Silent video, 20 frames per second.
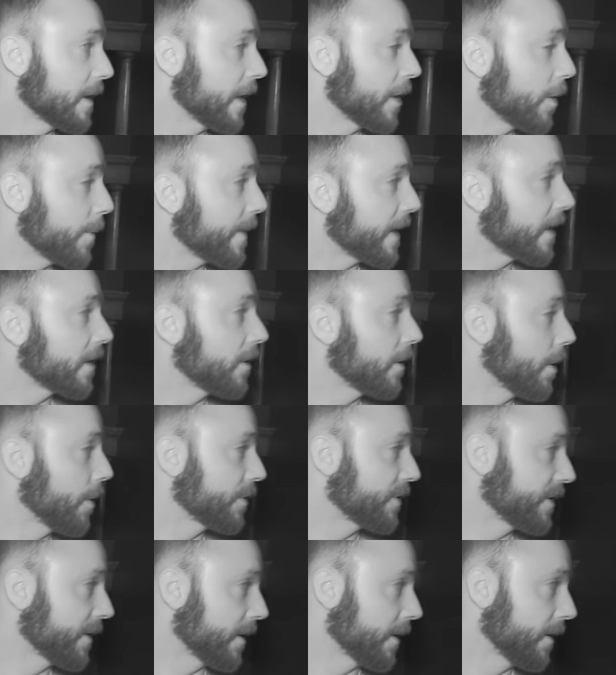a little bit
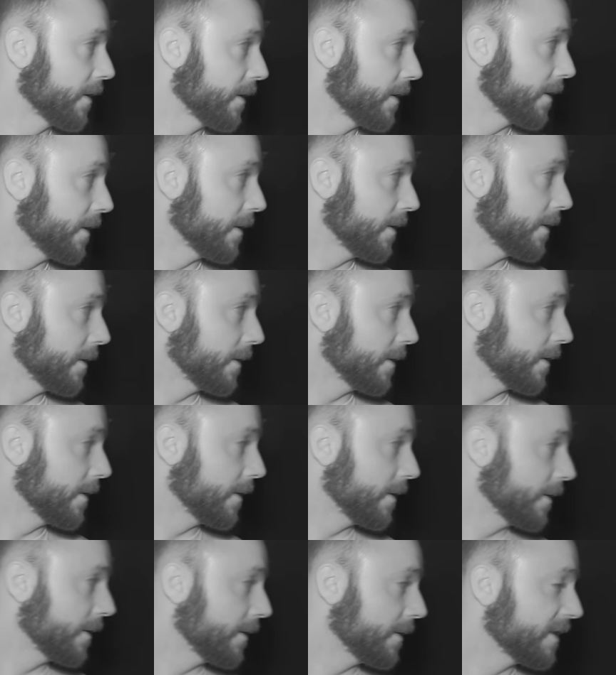closer.
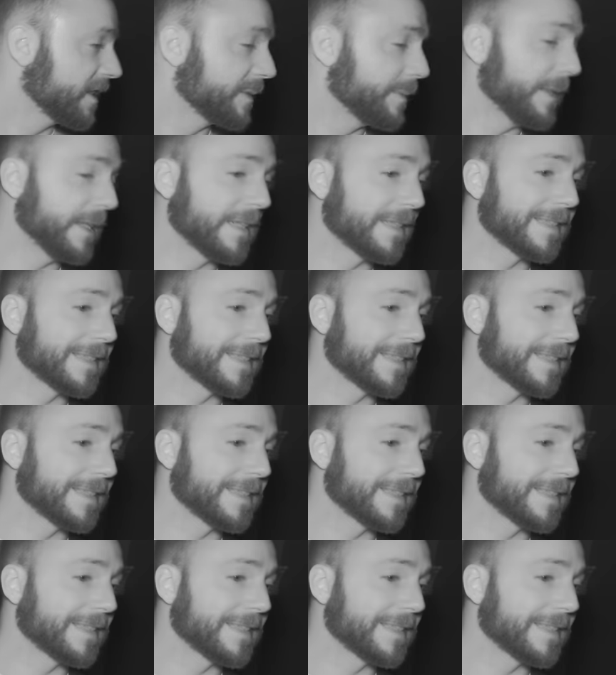Speak